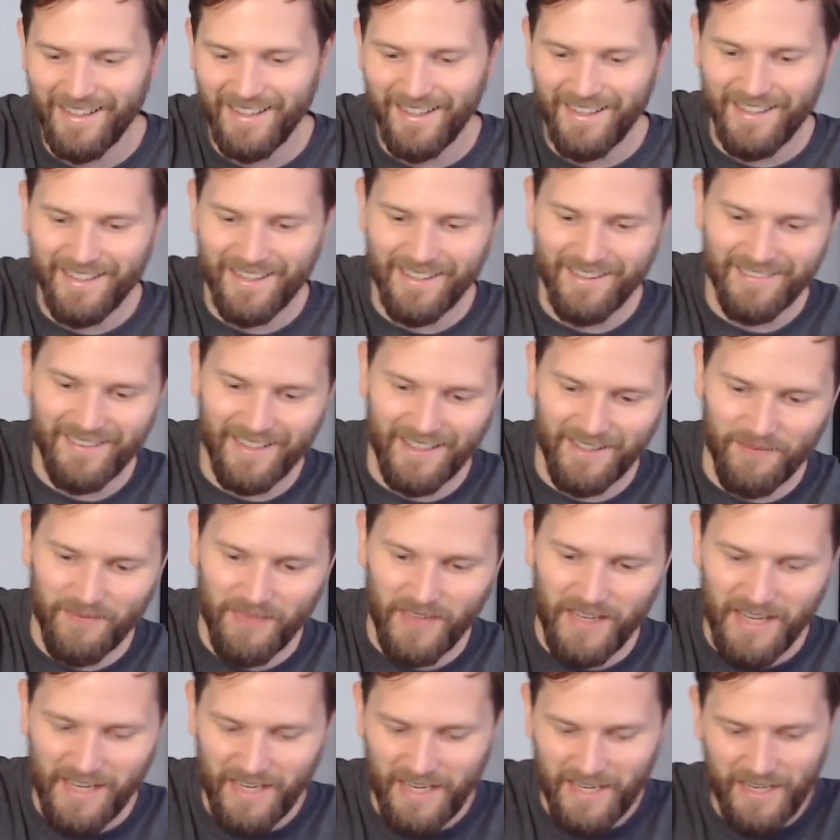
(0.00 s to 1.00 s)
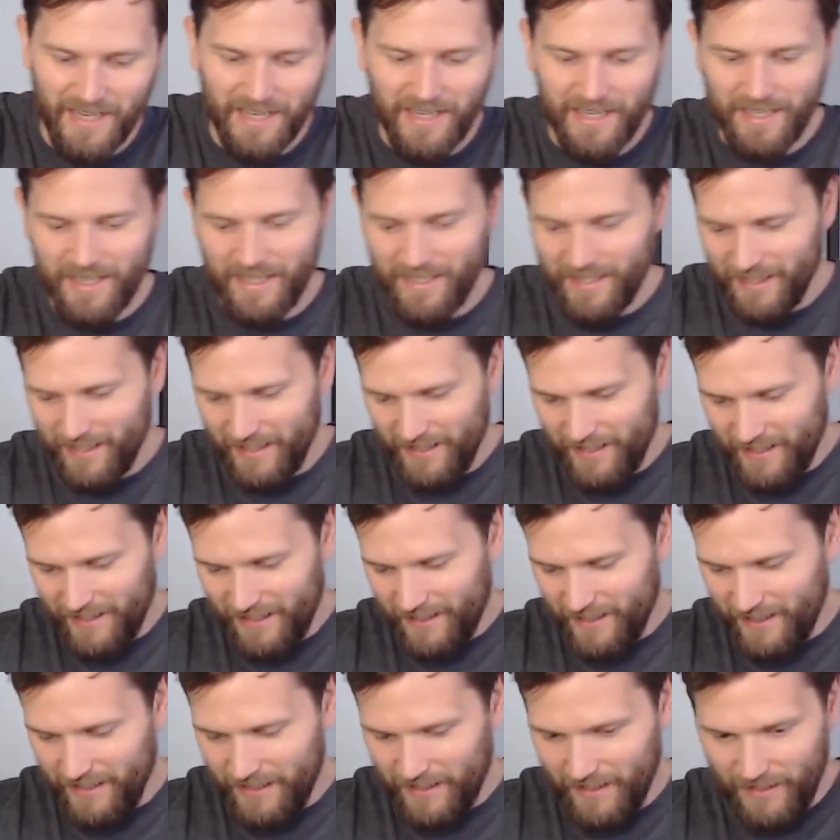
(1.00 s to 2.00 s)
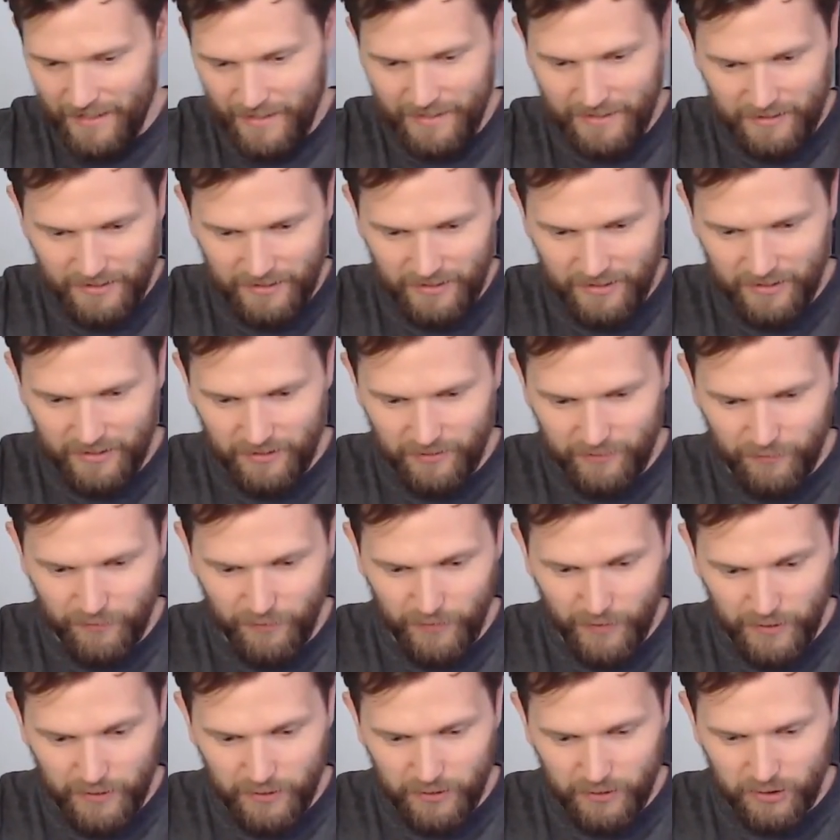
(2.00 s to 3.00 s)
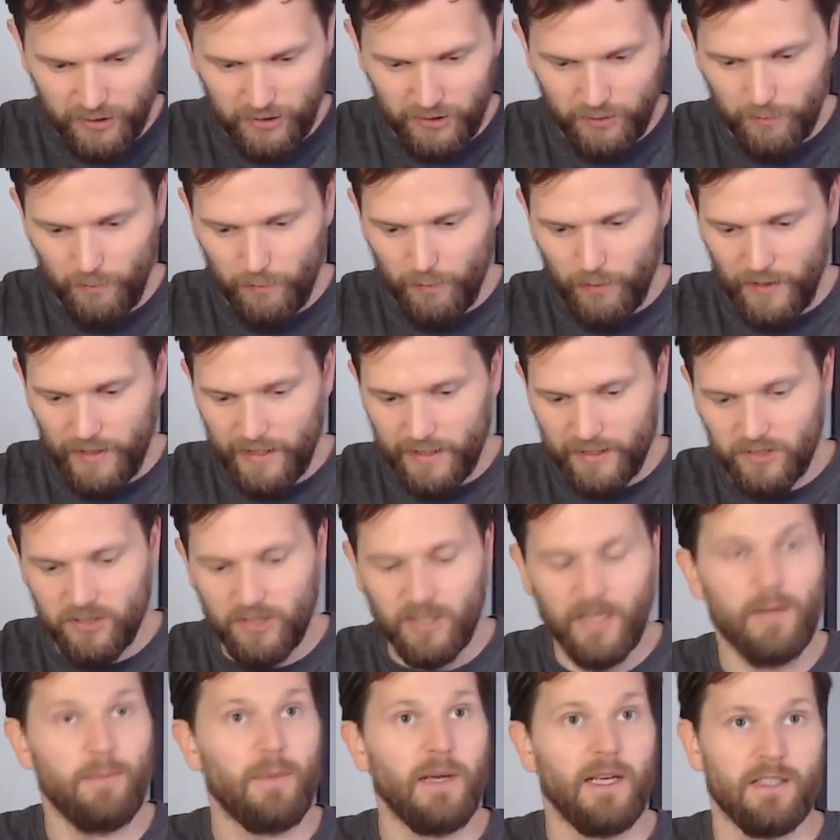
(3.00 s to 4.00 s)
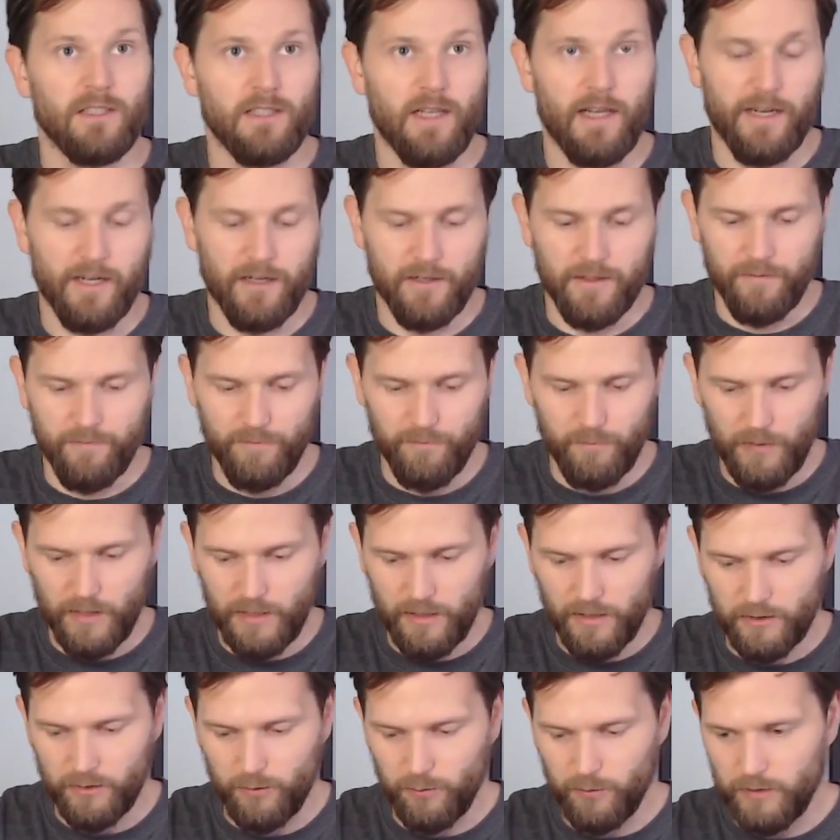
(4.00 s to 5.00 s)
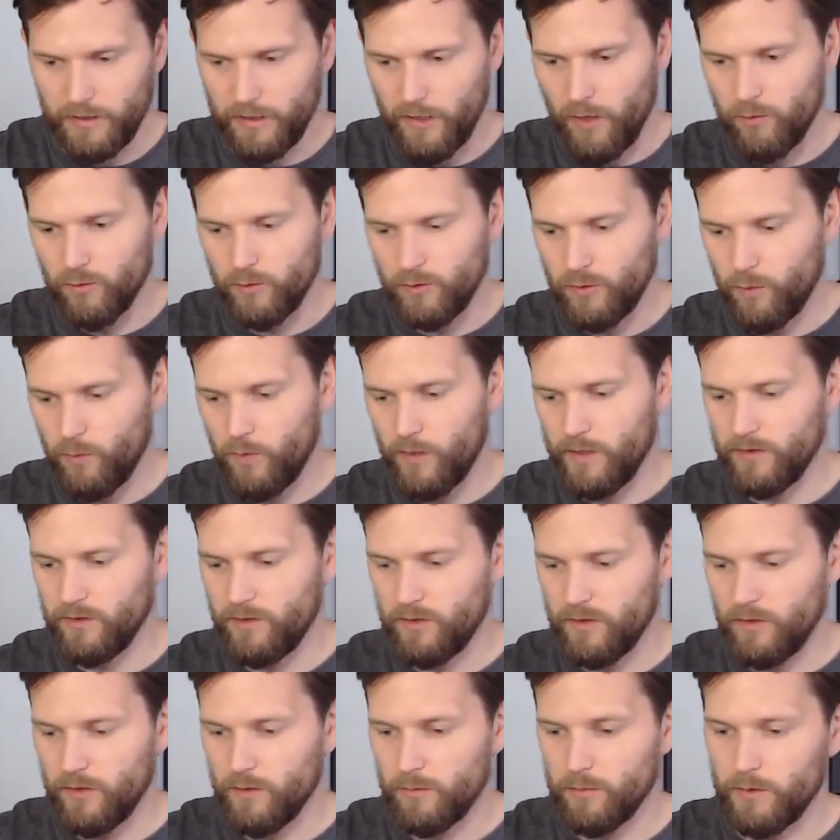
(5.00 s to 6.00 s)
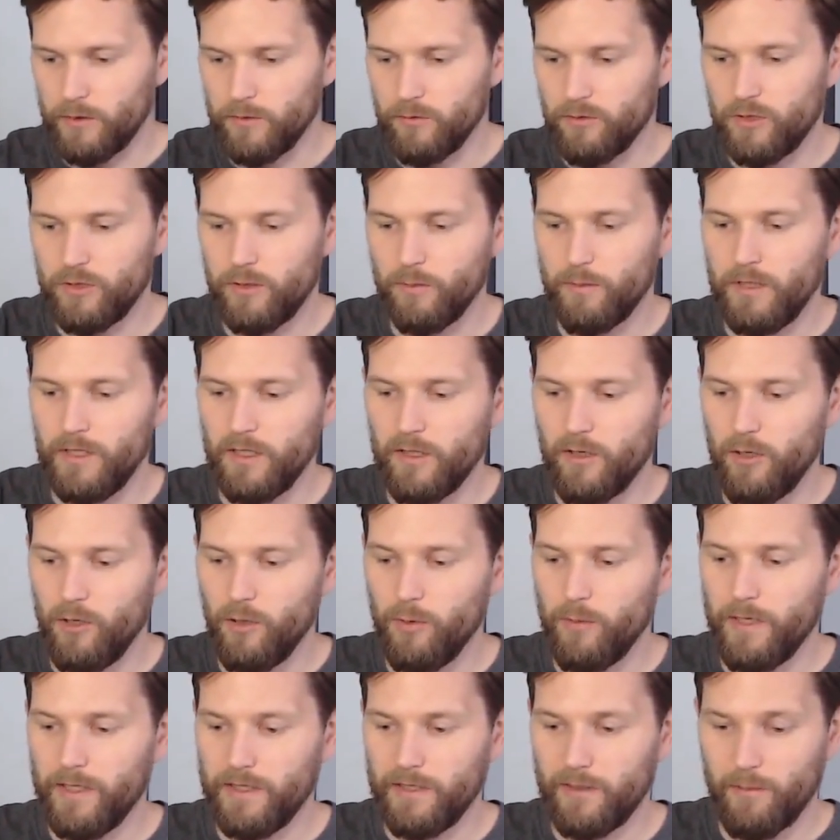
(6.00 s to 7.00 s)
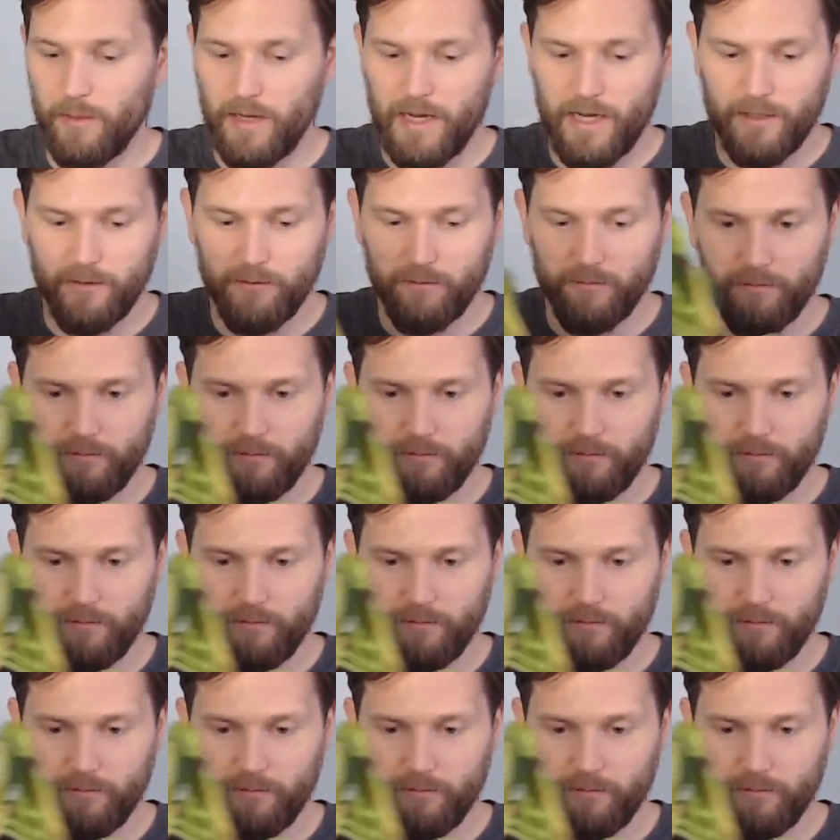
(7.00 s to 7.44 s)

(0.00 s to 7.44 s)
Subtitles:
Okay. Let's first place a base layer, because we don't want the roots to be all the way at the bottom.